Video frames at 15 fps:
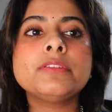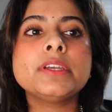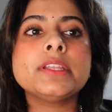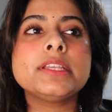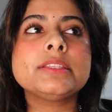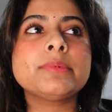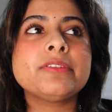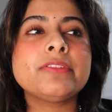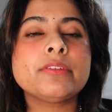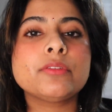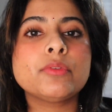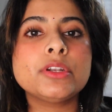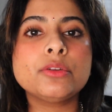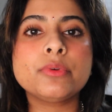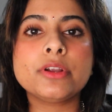it. It's my favorite
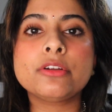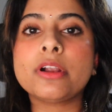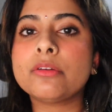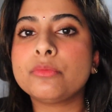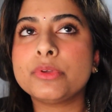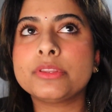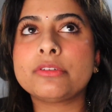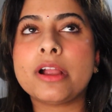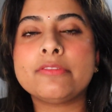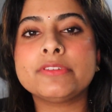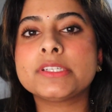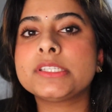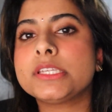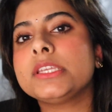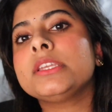one to wear with
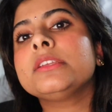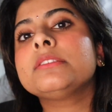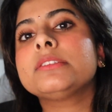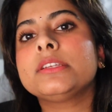graphic tees.